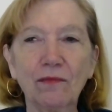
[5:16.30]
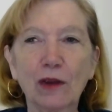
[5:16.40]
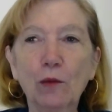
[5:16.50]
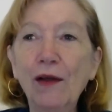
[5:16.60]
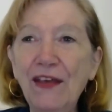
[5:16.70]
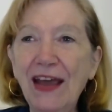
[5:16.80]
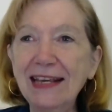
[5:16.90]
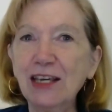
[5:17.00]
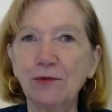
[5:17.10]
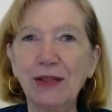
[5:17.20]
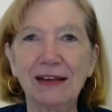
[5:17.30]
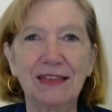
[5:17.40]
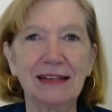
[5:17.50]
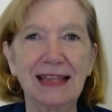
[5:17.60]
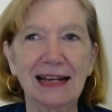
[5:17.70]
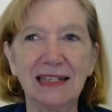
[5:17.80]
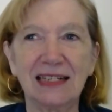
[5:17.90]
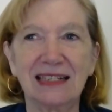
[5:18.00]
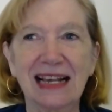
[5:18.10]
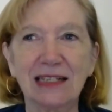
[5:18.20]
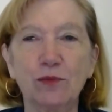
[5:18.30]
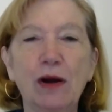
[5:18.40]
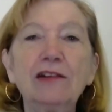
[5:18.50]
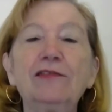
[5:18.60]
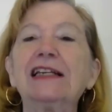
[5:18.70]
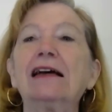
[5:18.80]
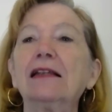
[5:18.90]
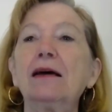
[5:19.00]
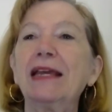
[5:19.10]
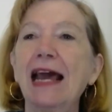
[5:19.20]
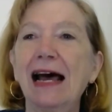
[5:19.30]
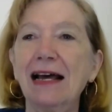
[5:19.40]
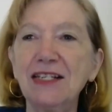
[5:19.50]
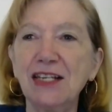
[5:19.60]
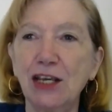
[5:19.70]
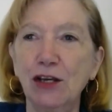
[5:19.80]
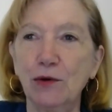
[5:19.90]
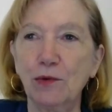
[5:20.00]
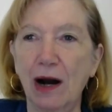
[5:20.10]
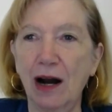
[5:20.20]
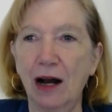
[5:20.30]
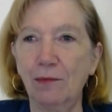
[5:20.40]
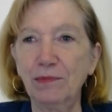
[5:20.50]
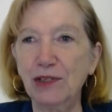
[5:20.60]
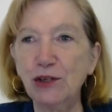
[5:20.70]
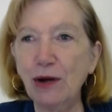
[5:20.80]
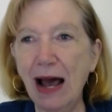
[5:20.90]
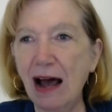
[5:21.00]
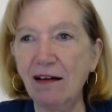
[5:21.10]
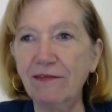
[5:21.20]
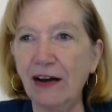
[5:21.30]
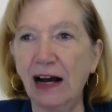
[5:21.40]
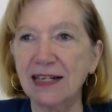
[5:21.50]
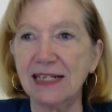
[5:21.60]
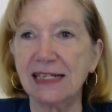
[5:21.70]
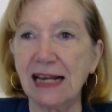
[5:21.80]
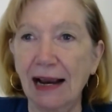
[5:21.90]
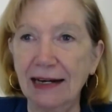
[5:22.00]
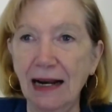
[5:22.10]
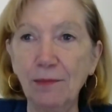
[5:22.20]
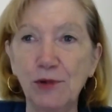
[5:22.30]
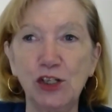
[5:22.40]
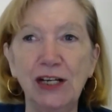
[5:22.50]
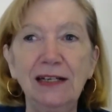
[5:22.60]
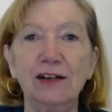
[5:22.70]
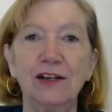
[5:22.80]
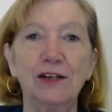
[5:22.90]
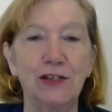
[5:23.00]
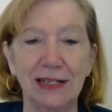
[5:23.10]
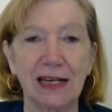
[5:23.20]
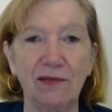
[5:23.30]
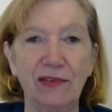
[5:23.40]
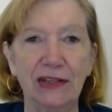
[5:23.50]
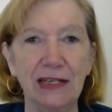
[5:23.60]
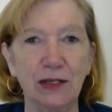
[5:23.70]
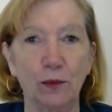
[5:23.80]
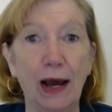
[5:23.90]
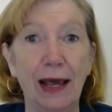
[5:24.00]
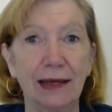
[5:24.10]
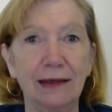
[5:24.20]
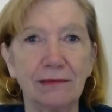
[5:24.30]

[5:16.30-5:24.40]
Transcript: Well, thank you. I think that's wonderful. Now, let me ask you, do you have a sign-up sheet, or are you just giving this away?